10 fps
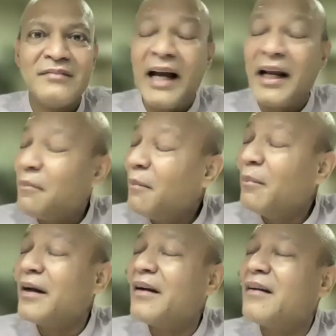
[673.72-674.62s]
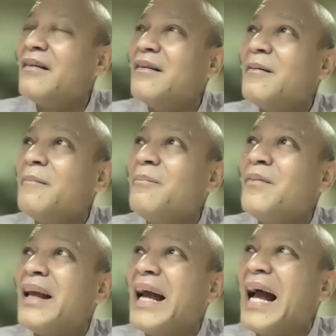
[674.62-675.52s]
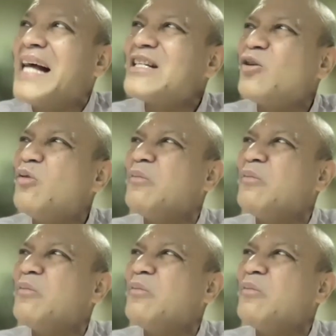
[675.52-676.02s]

I remember it as